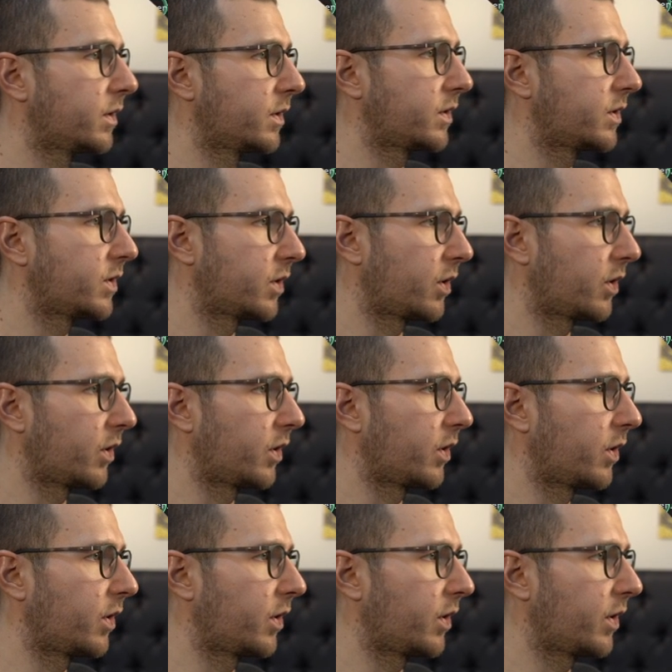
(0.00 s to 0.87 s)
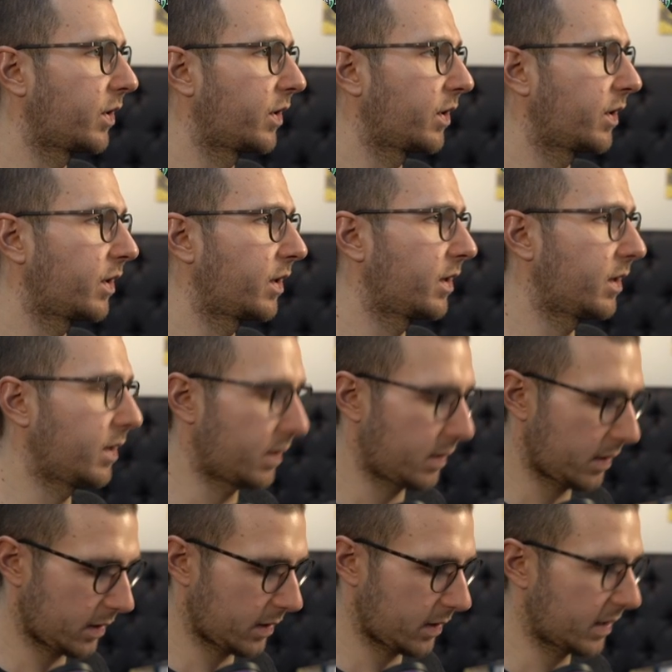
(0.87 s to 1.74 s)
So
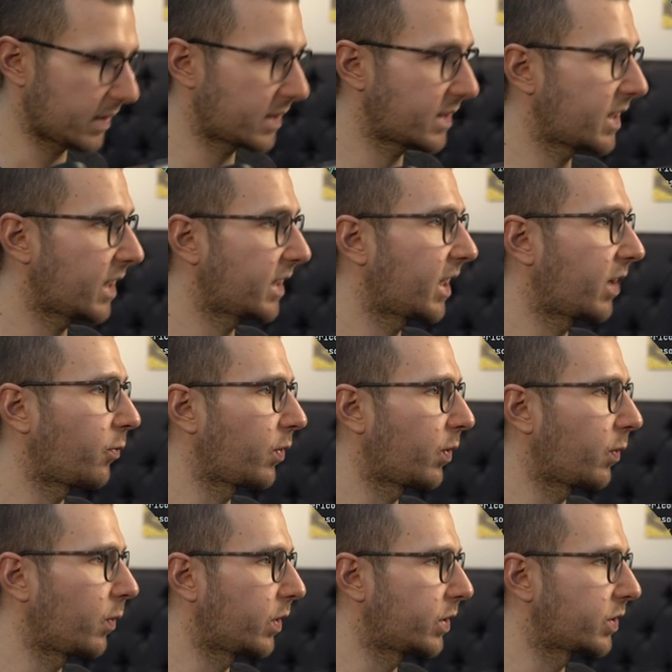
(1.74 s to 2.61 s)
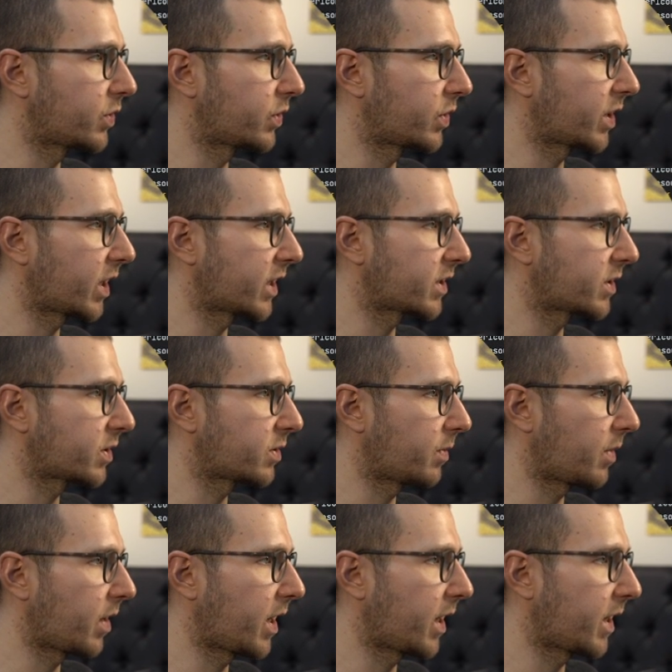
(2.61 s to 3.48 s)
let's say that we want to
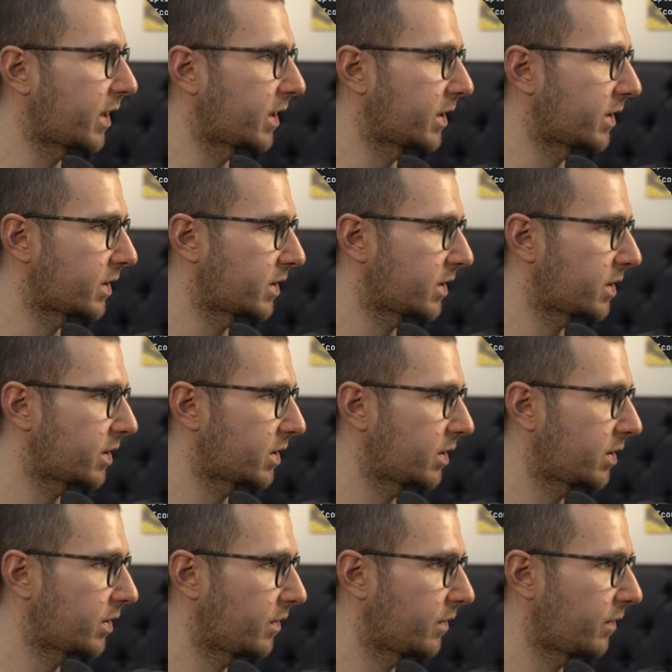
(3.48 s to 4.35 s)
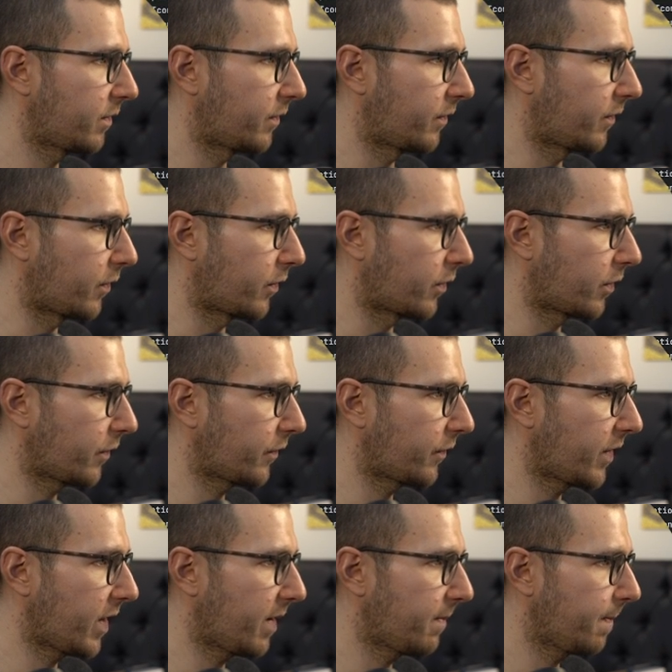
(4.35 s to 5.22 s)
customize four
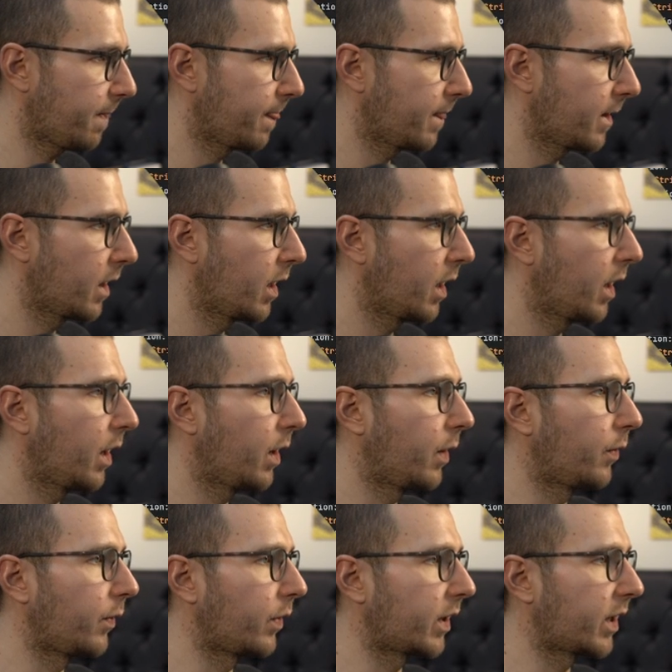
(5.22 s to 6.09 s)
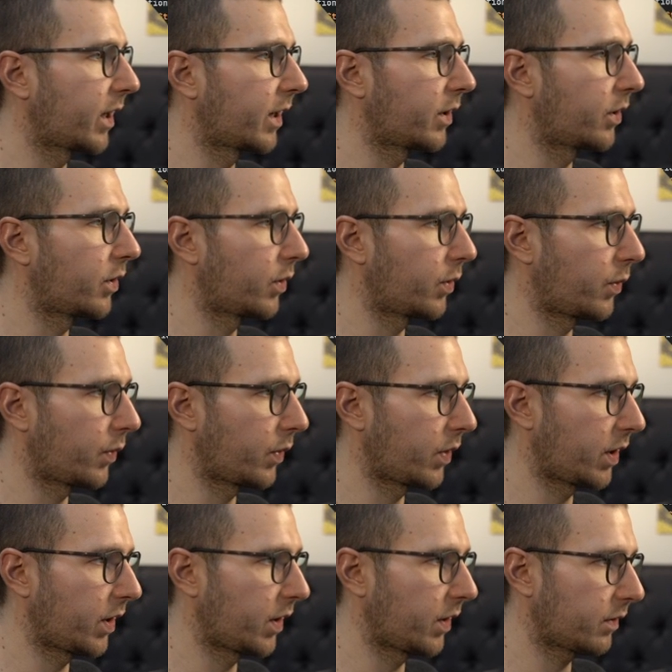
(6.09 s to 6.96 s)
of them. We can go
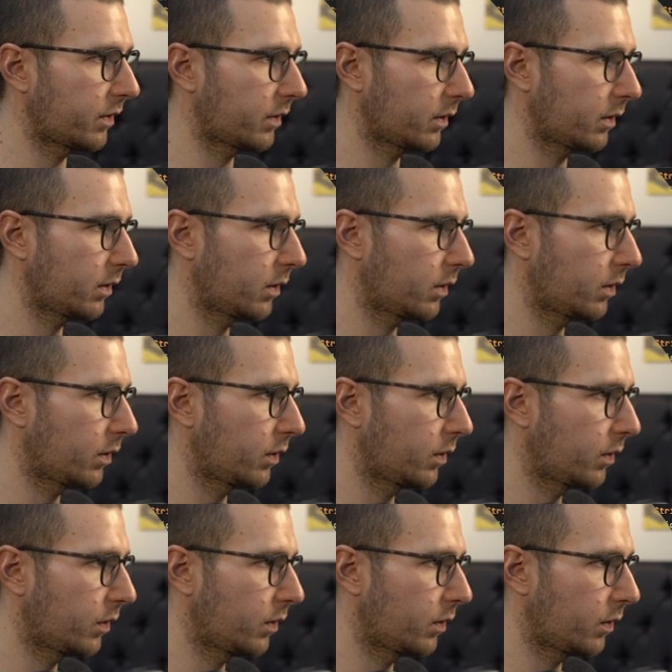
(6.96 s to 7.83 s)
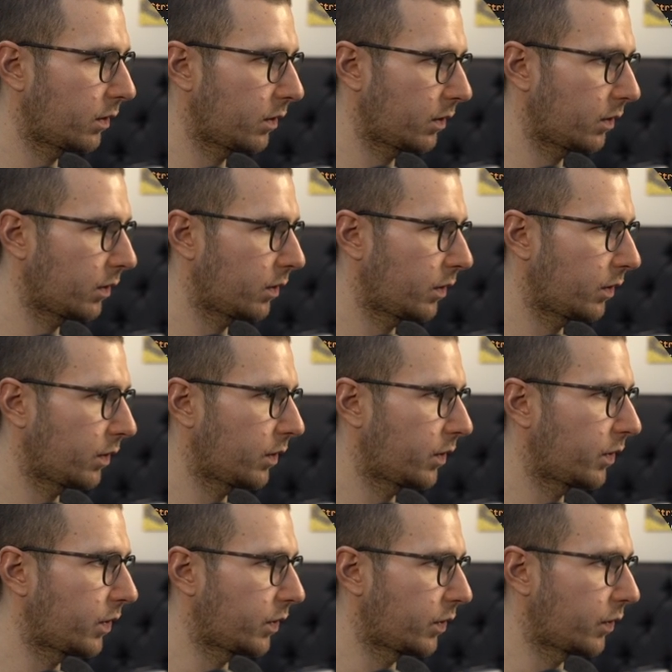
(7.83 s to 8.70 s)
with
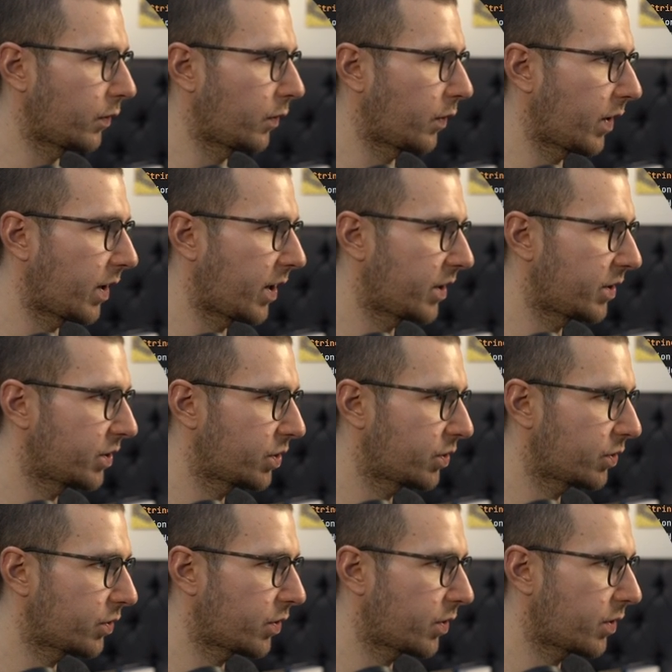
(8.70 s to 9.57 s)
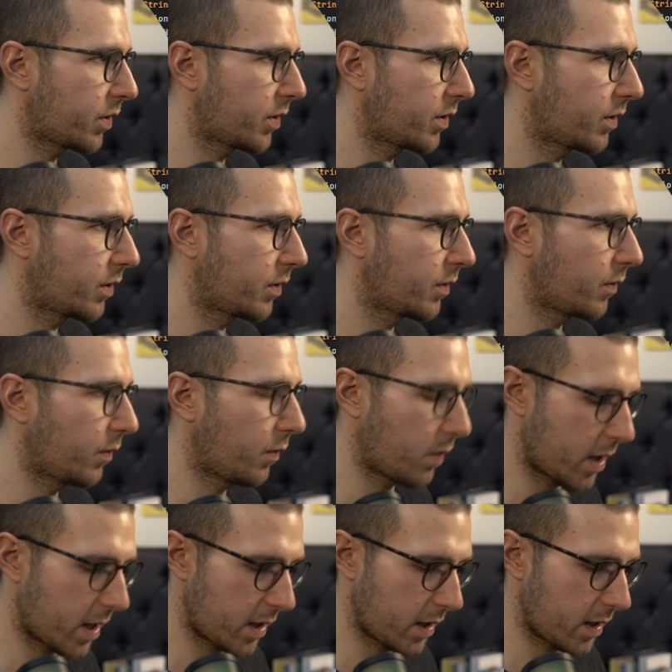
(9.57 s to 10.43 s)
hue azure
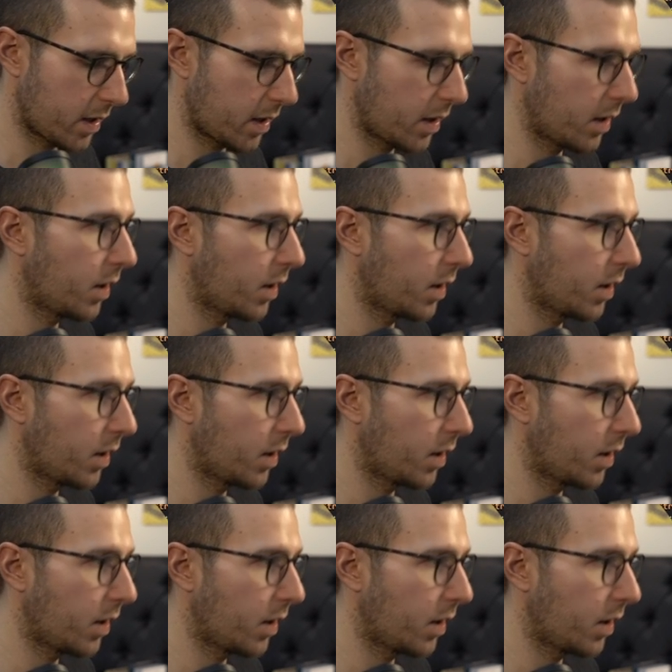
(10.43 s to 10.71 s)
one,